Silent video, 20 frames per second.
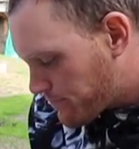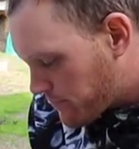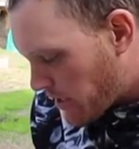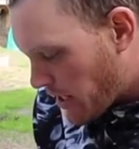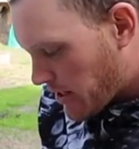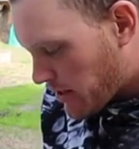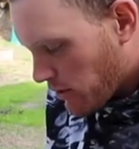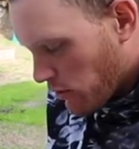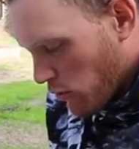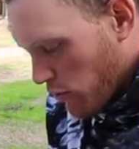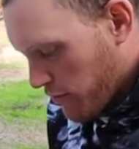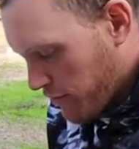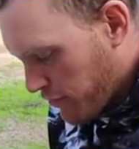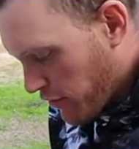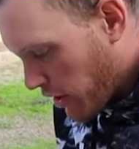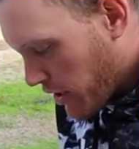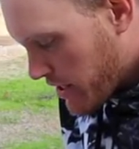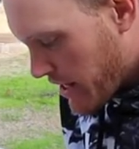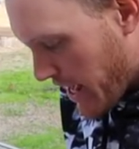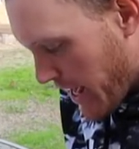Thank the Lord for
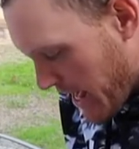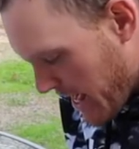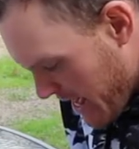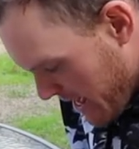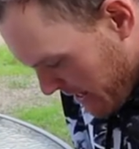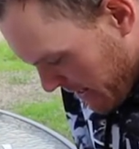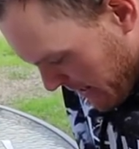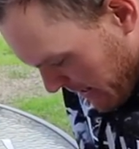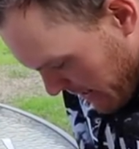our day.